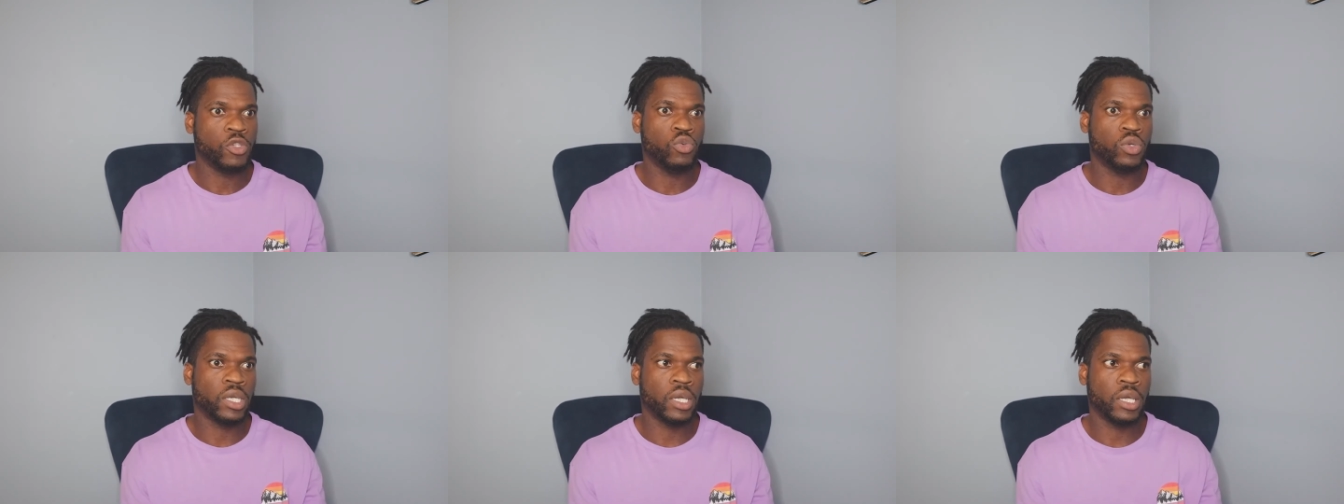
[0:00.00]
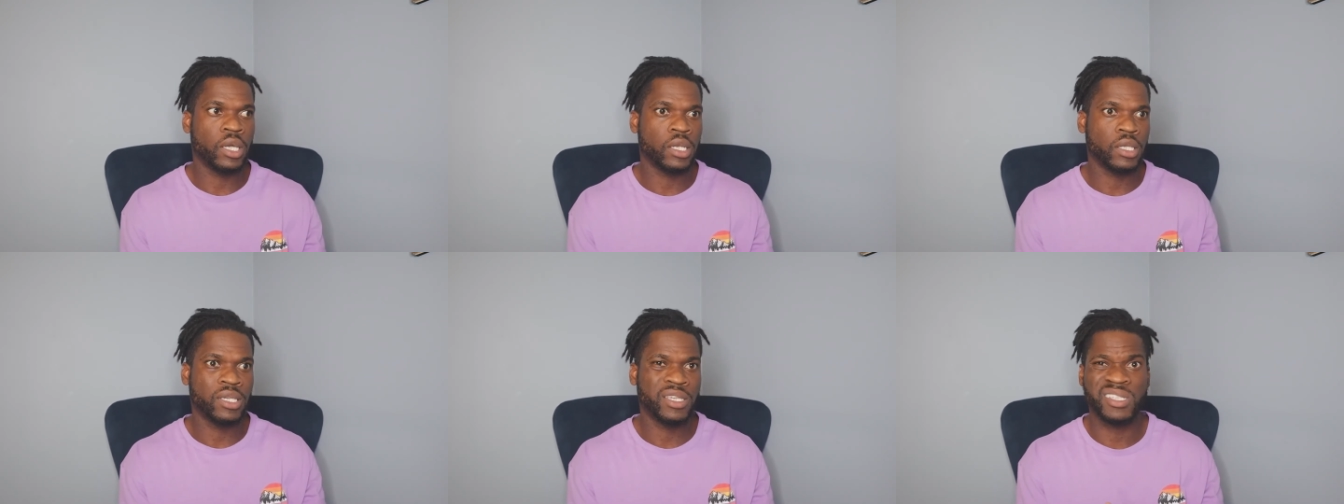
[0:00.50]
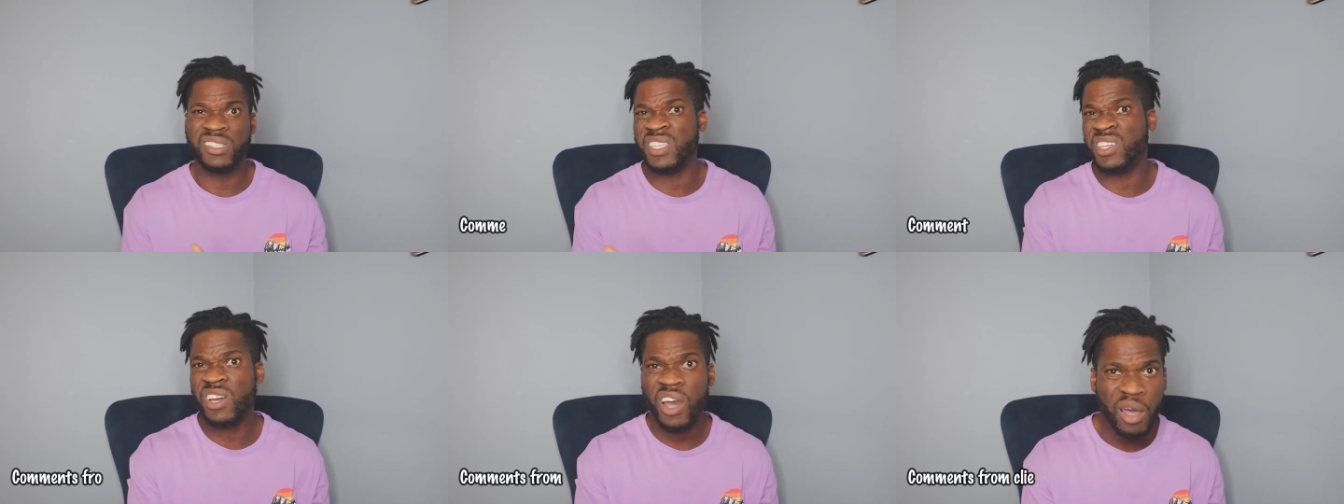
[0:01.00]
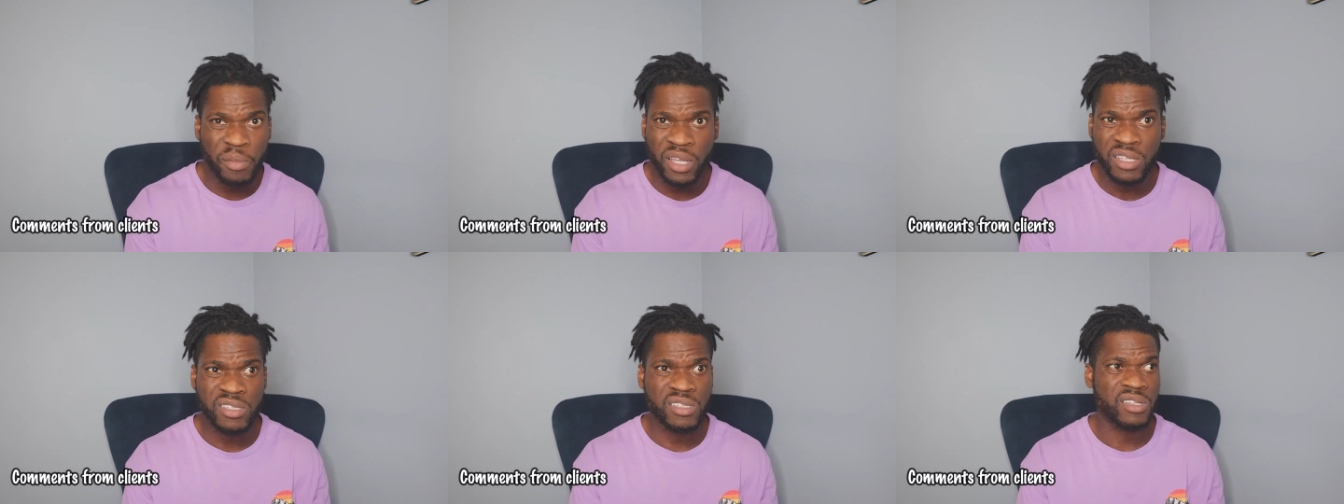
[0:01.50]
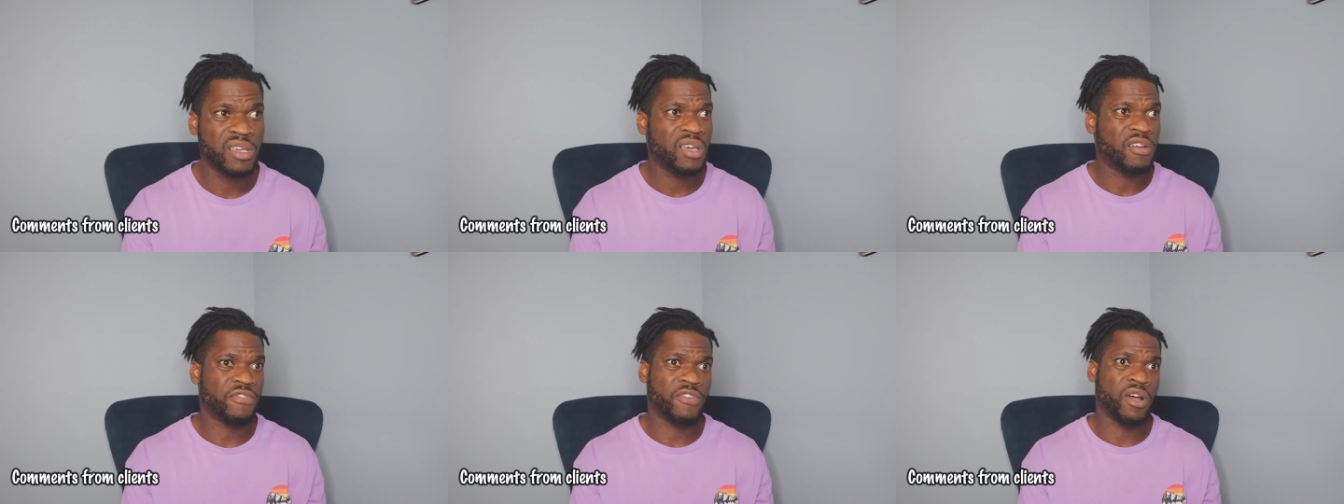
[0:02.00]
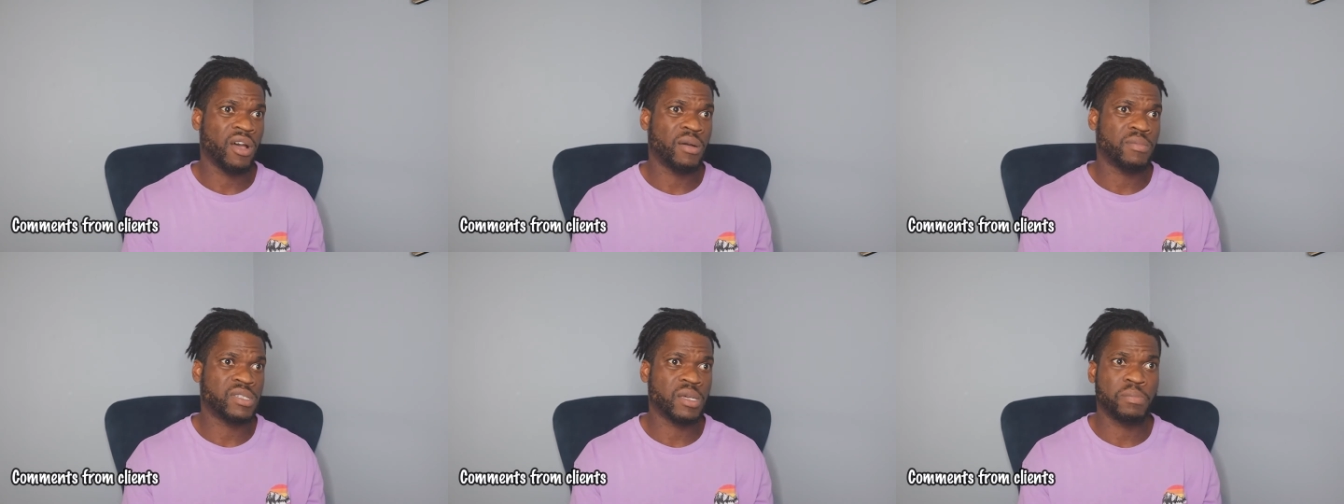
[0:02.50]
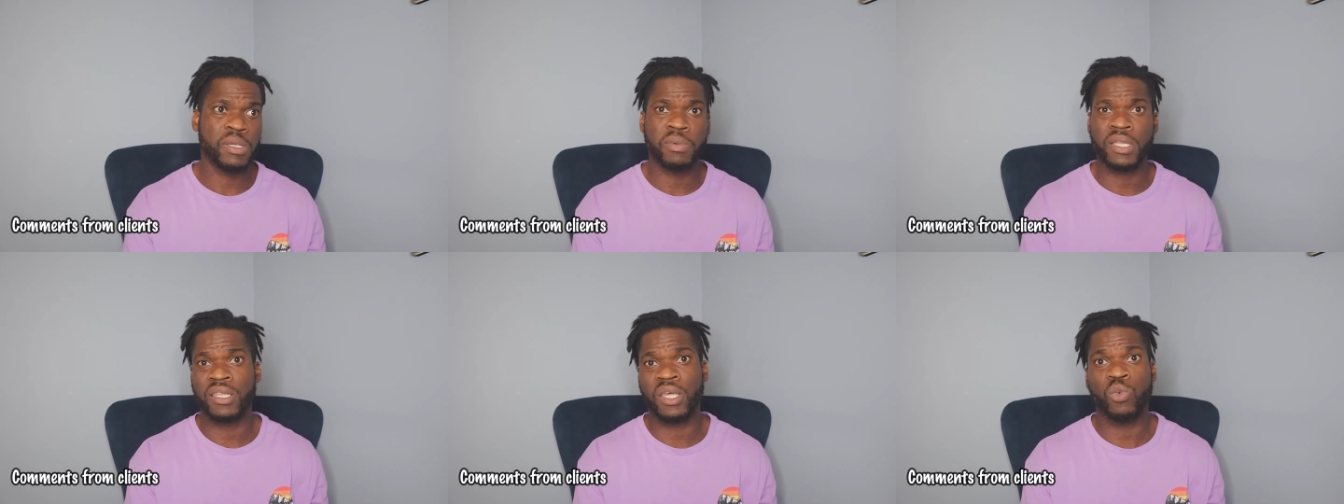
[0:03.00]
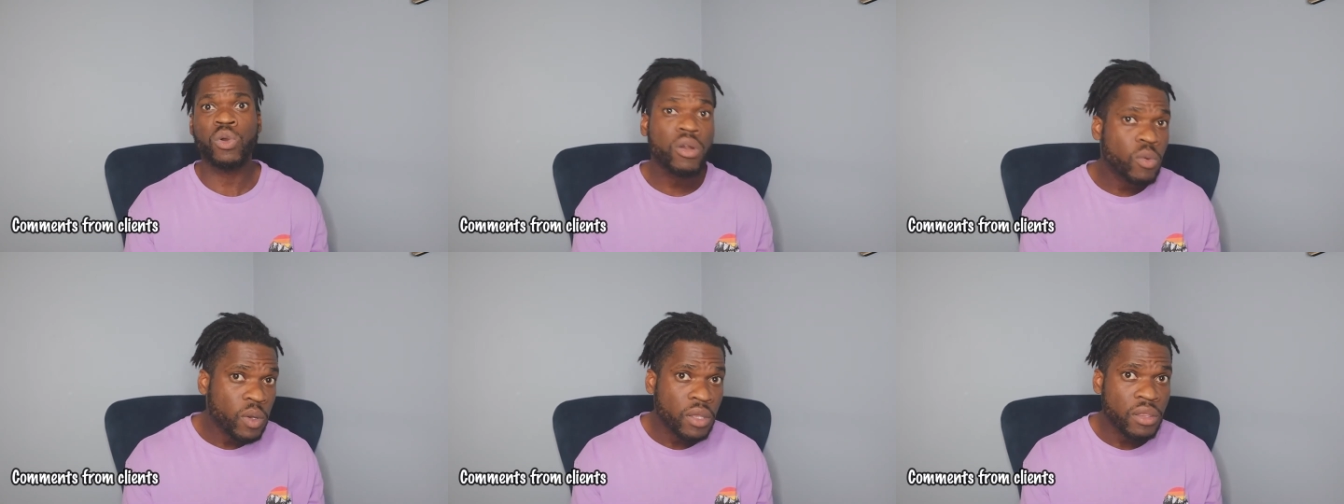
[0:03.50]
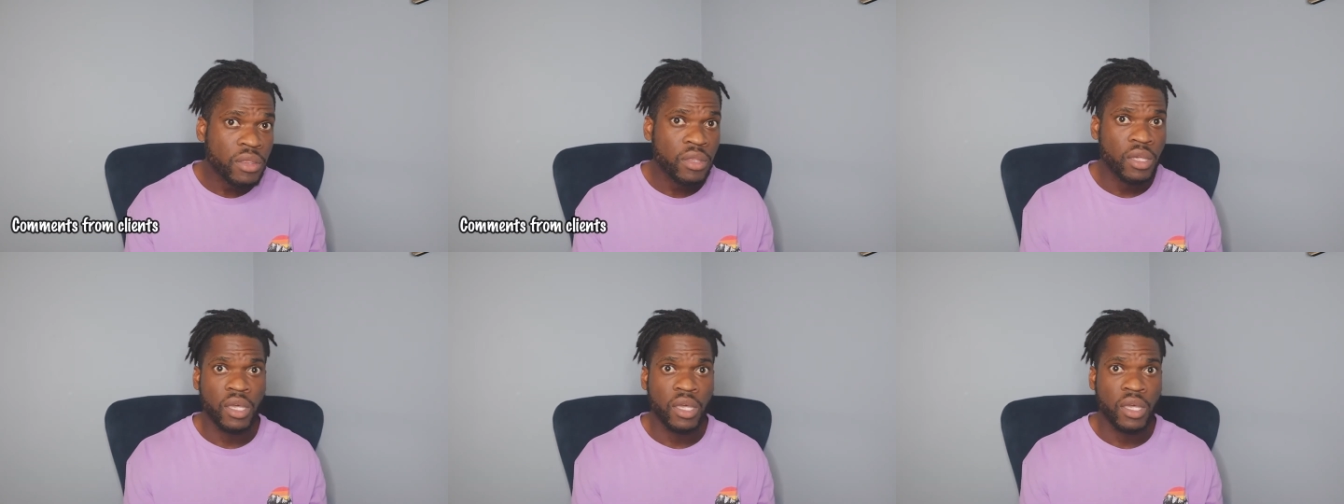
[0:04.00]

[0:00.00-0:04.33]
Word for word: You can see comments from some people that they work with